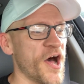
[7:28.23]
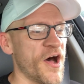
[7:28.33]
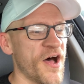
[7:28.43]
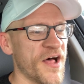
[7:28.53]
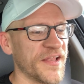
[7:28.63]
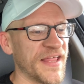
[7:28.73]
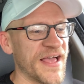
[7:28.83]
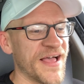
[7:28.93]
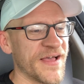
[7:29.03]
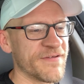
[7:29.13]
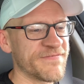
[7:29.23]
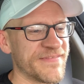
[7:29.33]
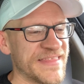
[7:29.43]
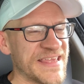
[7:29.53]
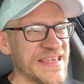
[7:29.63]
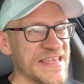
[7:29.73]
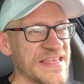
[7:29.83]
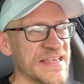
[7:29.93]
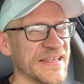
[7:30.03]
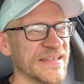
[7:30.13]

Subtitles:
all of the